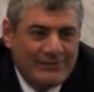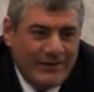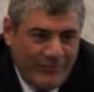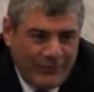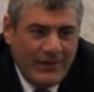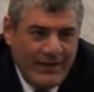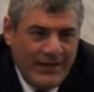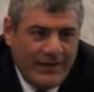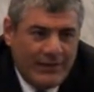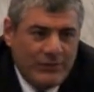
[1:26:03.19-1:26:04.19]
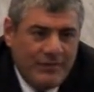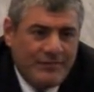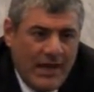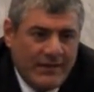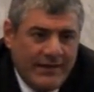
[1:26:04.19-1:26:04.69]
but he's really, he could
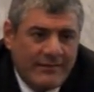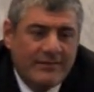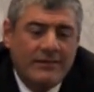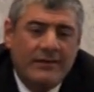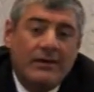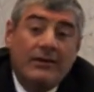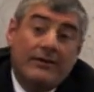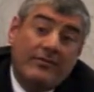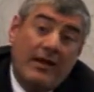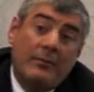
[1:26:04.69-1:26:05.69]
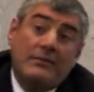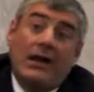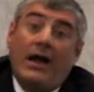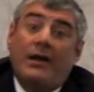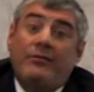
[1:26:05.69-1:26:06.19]
have done it.
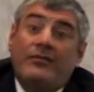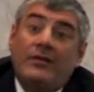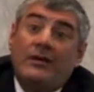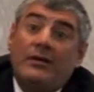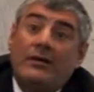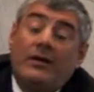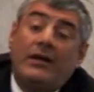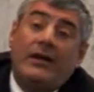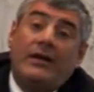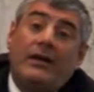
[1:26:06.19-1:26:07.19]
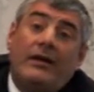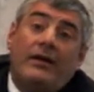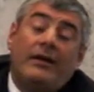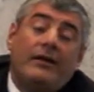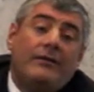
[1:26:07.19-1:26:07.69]
Sometimes
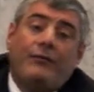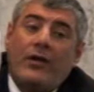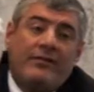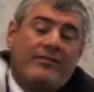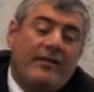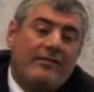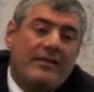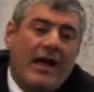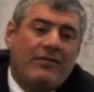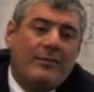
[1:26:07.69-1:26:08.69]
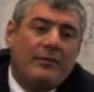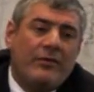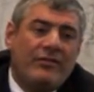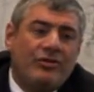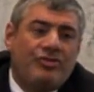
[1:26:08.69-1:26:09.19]
uh, for instance, the husband
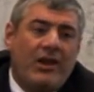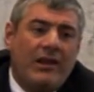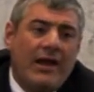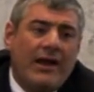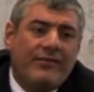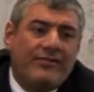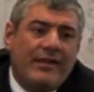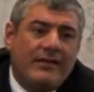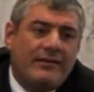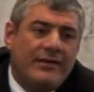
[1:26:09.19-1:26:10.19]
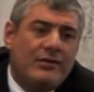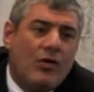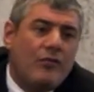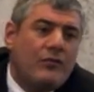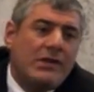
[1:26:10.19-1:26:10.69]
was in jail, arrested. He
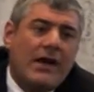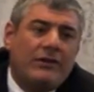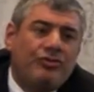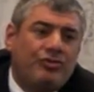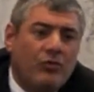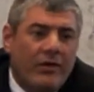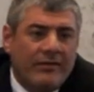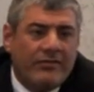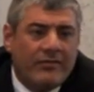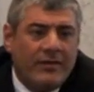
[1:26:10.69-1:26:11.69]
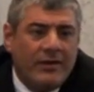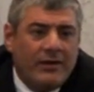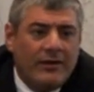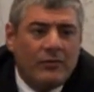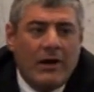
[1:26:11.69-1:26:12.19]
drove without insurance.
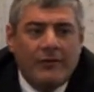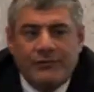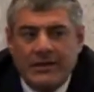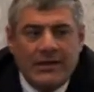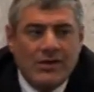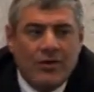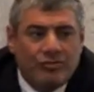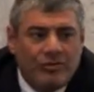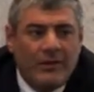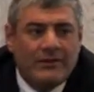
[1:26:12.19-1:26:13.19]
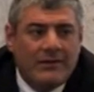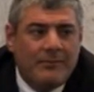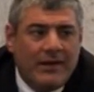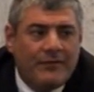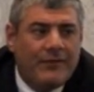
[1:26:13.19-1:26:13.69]
His wife didn't know. She went to the
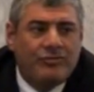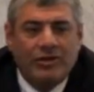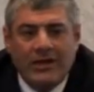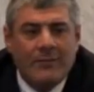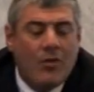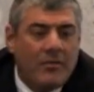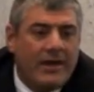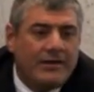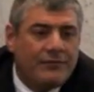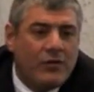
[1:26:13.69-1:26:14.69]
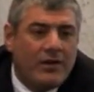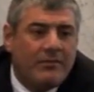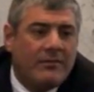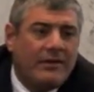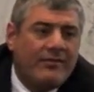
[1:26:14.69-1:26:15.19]
mikveh, she came home ready for
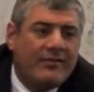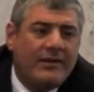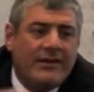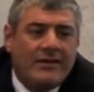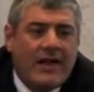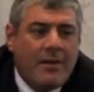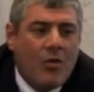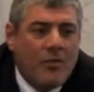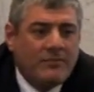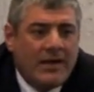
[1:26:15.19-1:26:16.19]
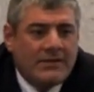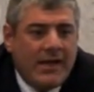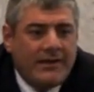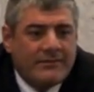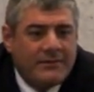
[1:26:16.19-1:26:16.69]
him, and he didn't come home that
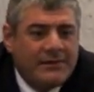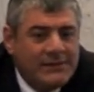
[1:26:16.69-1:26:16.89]
night.